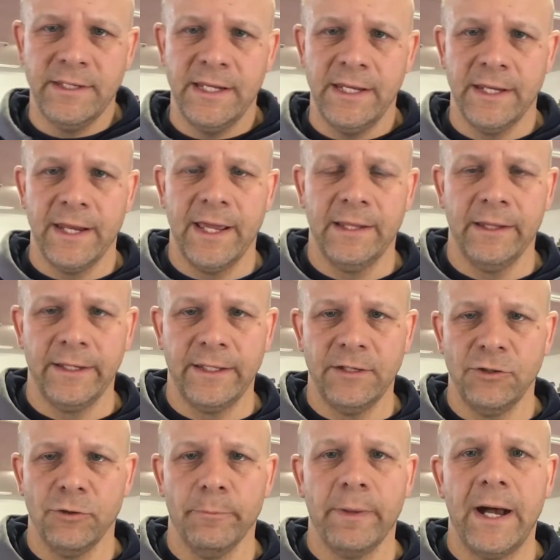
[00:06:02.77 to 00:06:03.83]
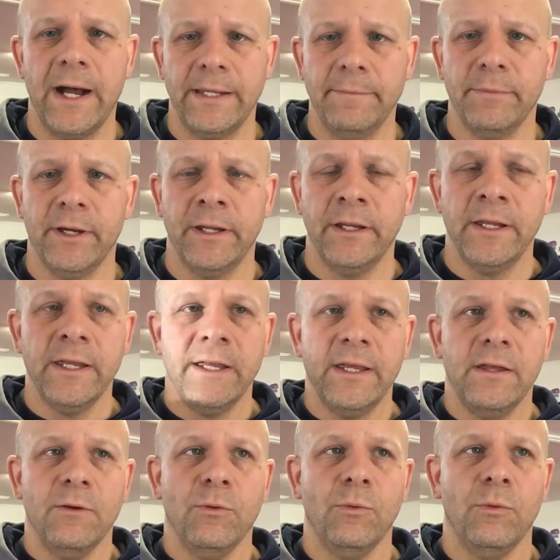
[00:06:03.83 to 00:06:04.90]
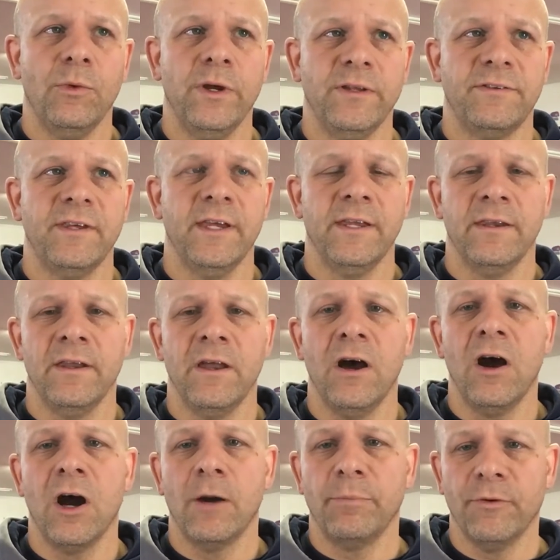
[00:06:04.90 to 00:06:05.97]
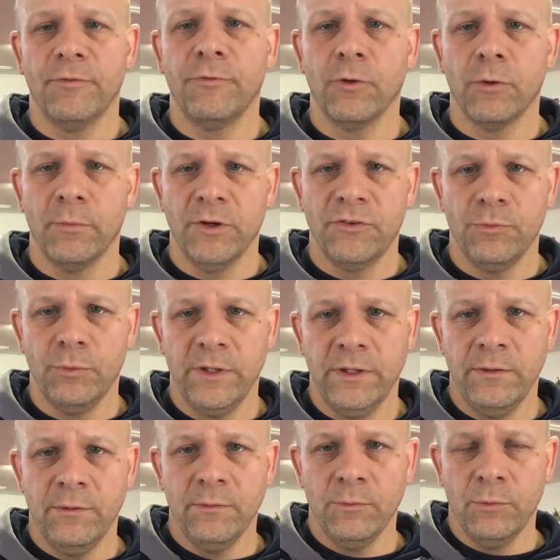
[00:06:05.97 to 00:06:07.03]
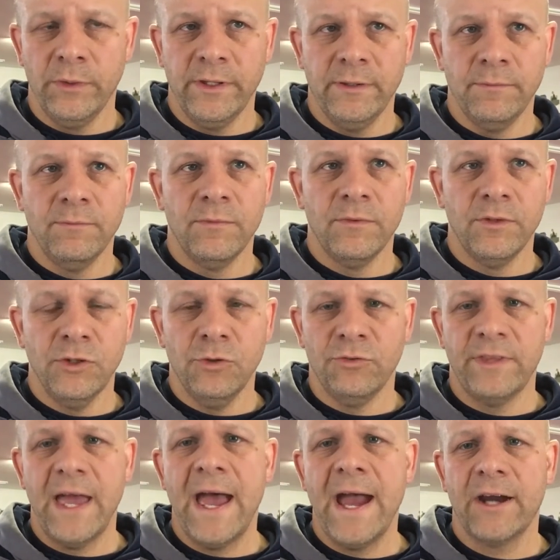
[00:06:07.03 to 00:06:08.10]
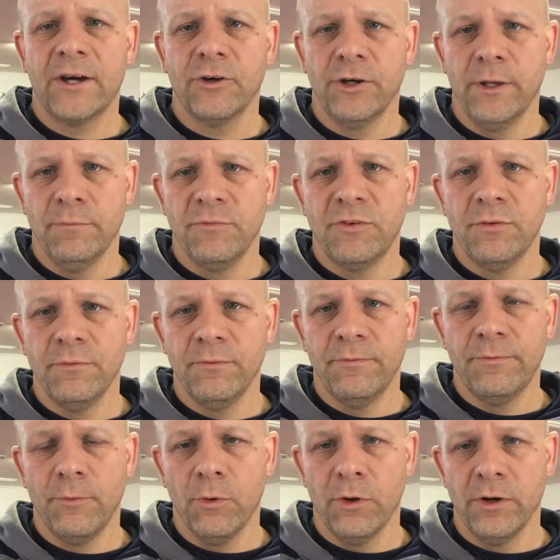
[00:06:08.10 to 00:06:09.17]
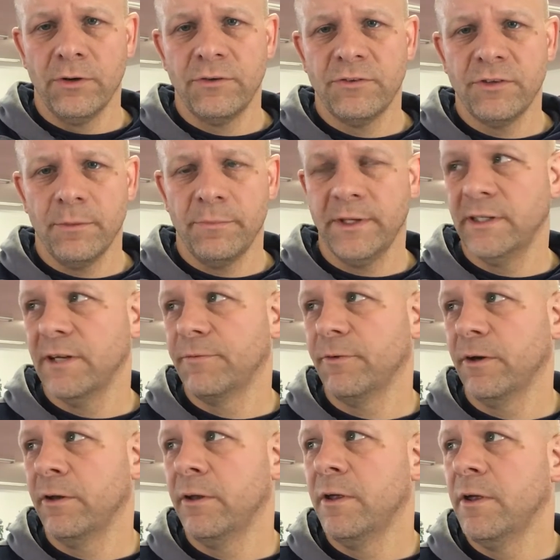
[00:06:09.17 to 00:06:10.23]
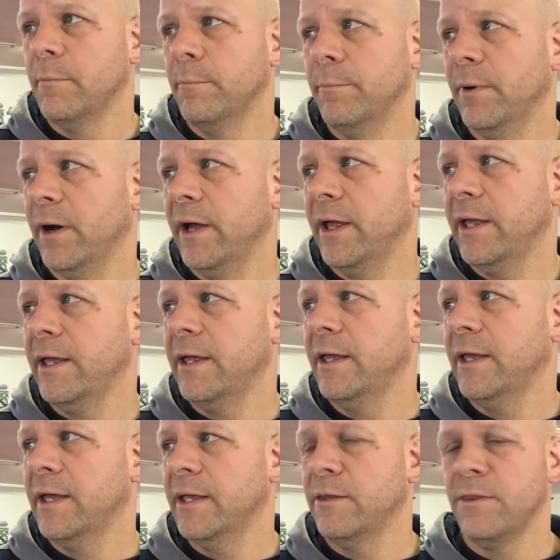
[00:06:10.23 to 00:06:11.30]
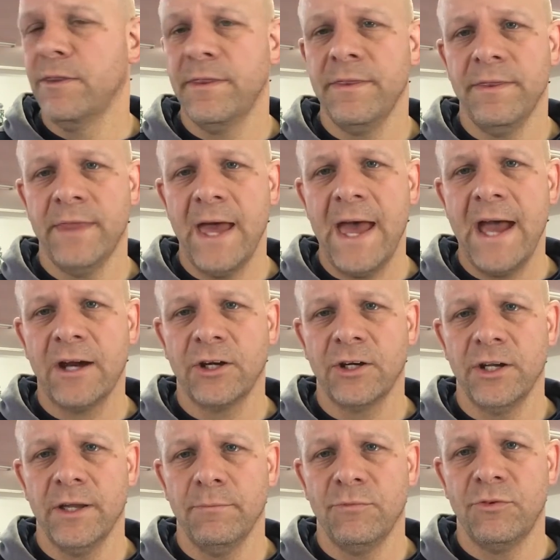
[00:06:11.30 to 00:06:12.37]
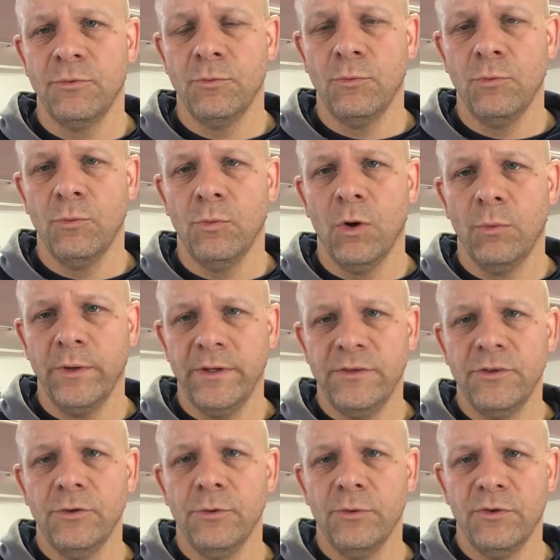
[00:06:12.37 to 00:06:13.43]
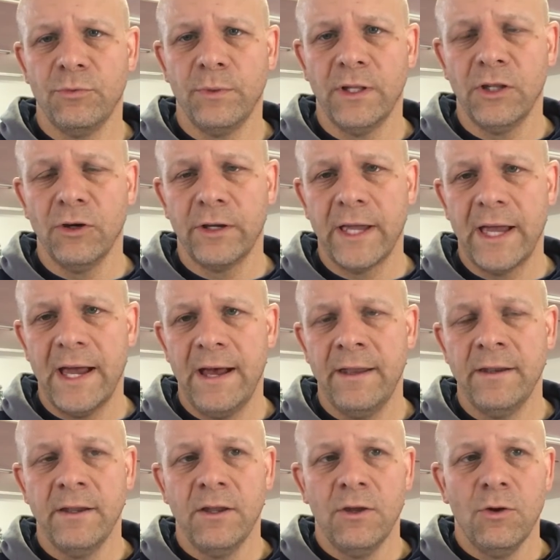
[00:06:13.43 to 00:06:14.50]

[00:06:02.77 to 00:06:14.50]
DNA like in your body, but it's in our performance, and we use the acronyms for something different. But in the acronyms, what we do is we look at